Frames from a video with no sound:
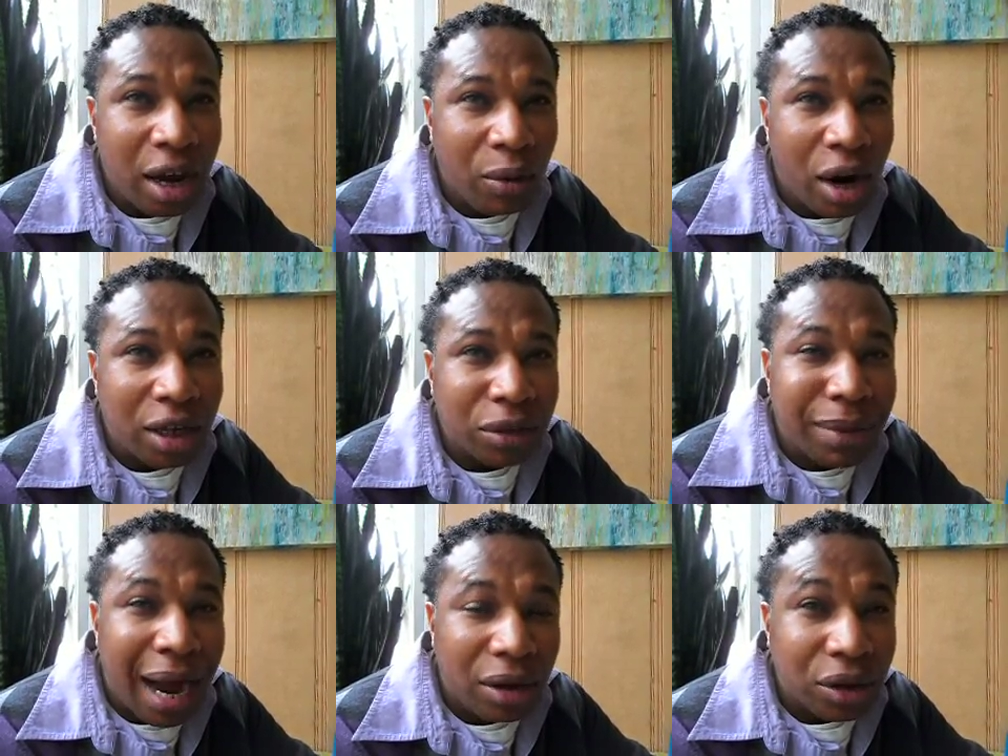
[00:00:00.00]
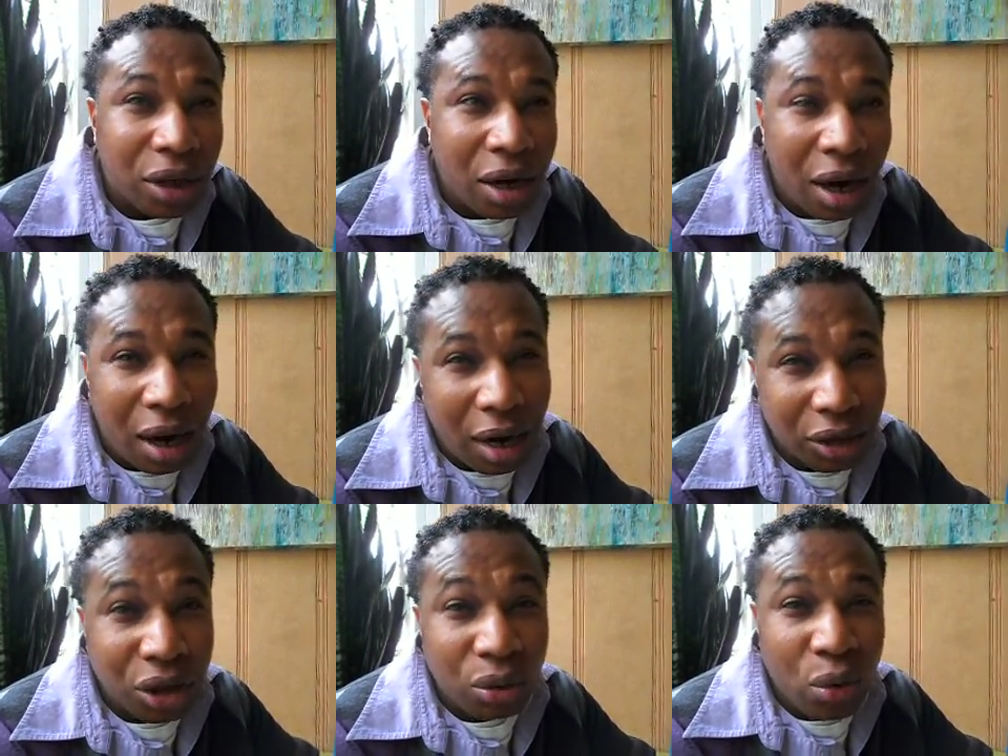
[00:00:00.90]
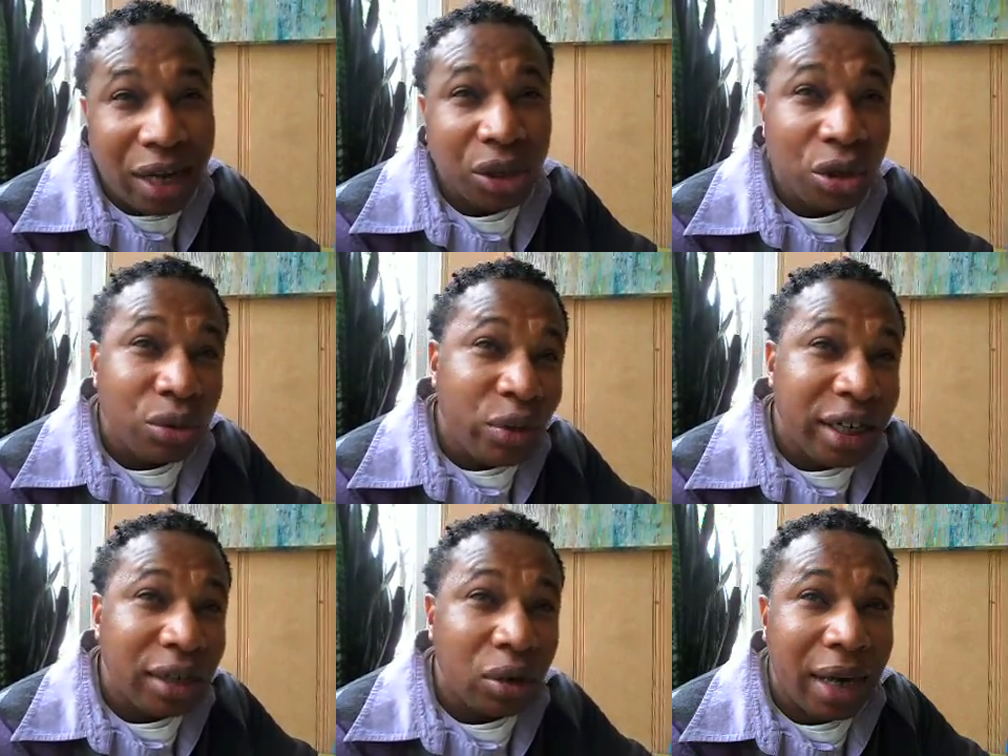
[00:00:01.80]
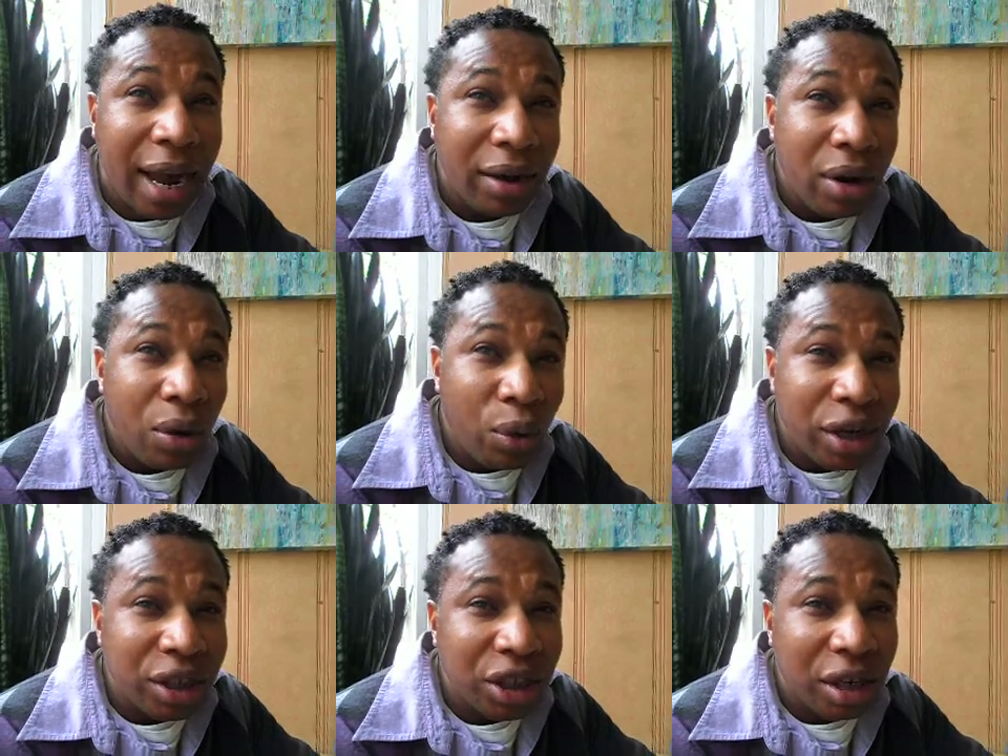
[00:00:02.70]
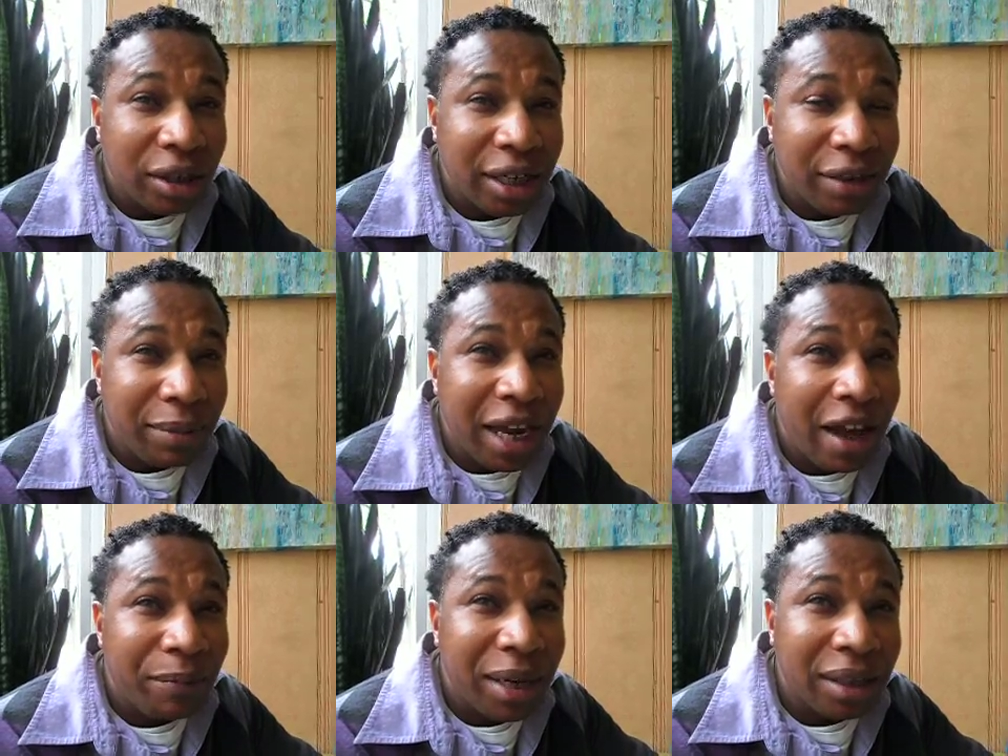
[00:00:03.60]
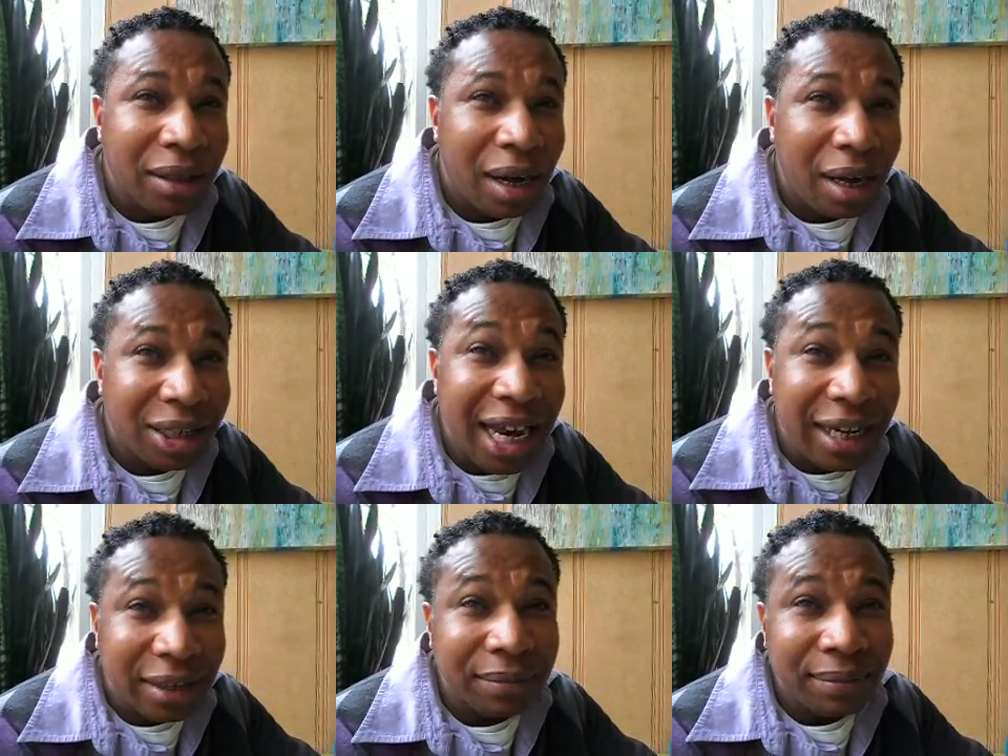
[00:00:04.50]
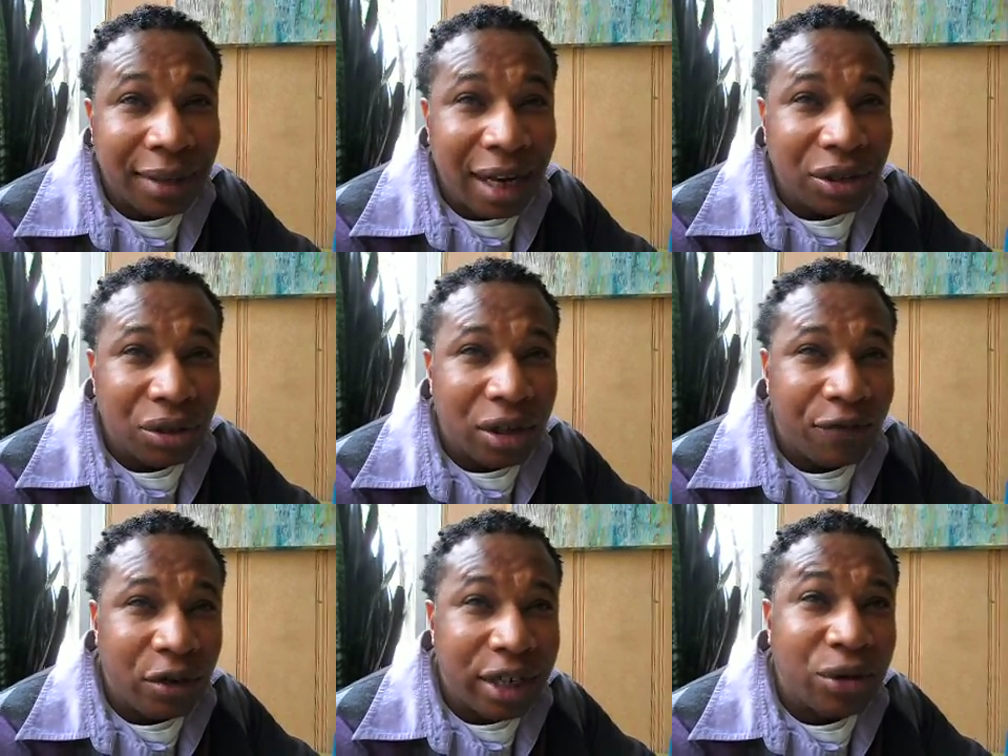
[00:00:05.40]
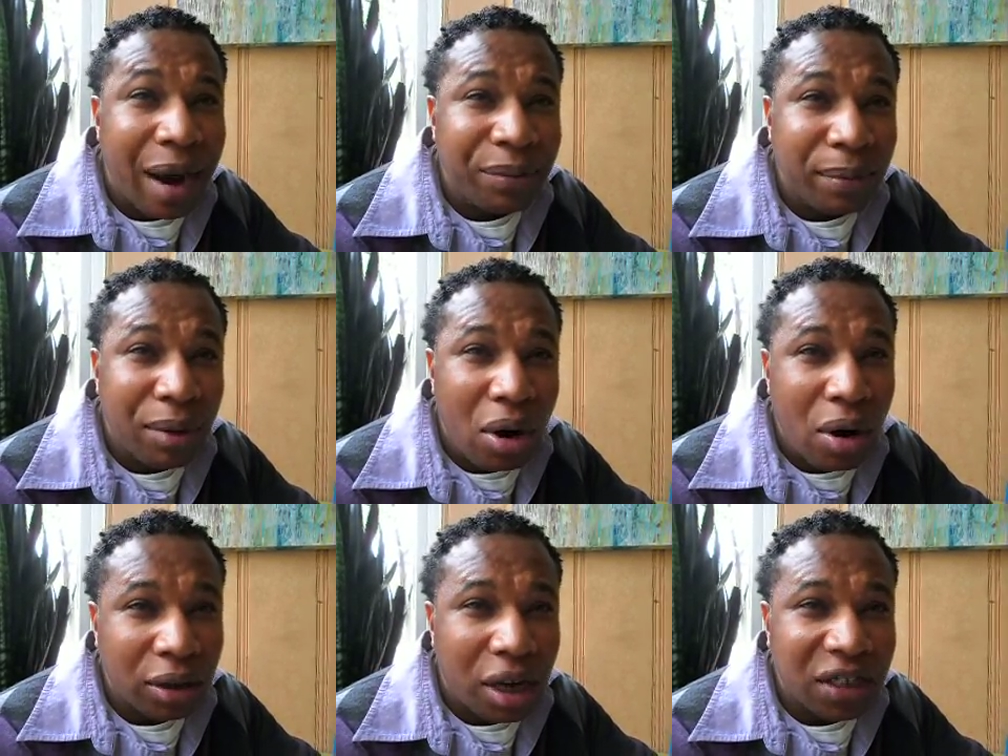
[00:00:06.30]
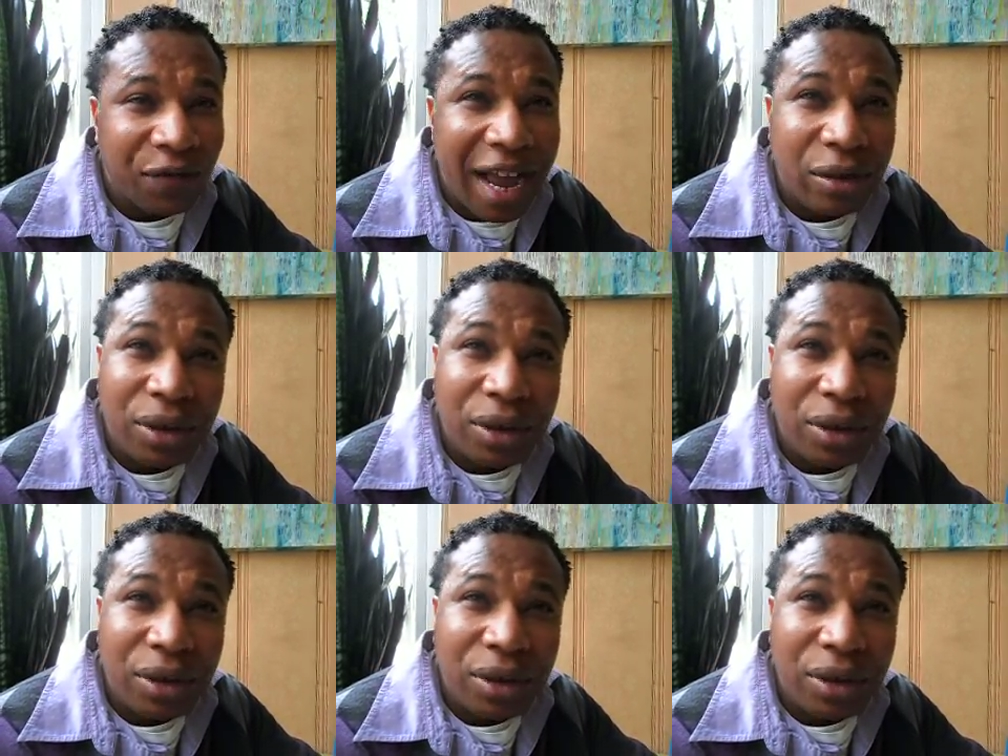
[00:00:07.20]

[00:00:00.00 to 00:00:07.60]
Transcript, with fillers: 100 miles uh, to the west so that we can look at where this young lady may have been uh, taken. And so therefore they dropped the ball, lost vital